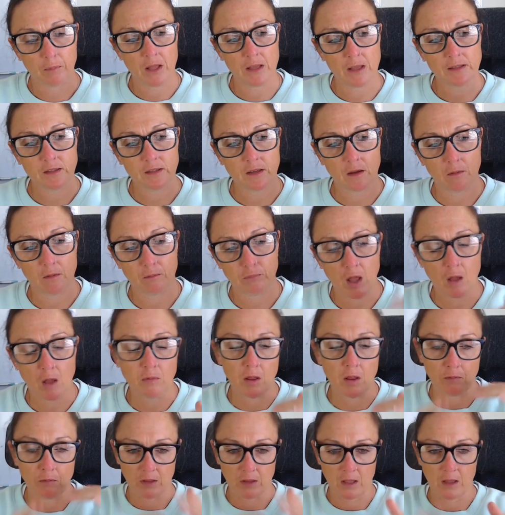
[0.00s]
plaster, blah,
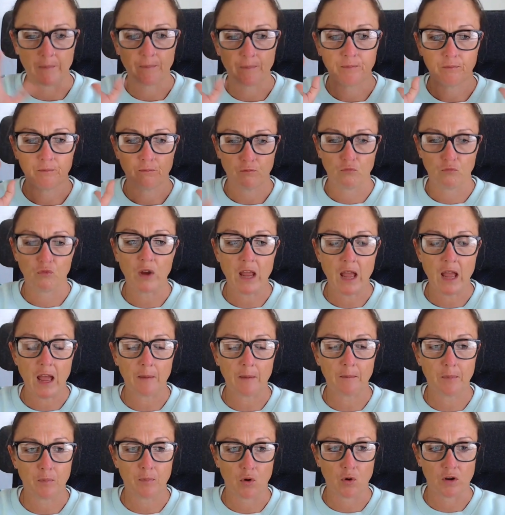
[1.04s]
blah, blah,
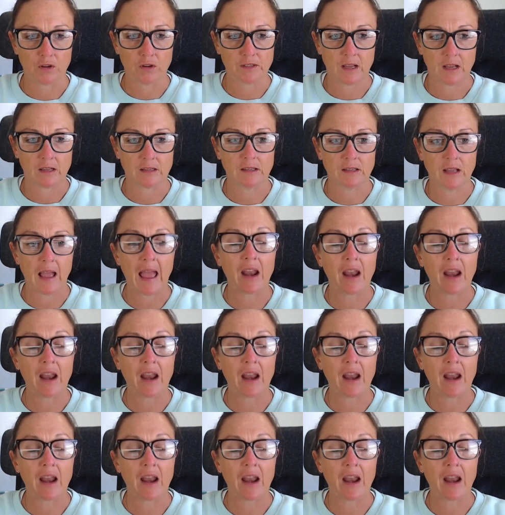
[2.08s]
rehab process,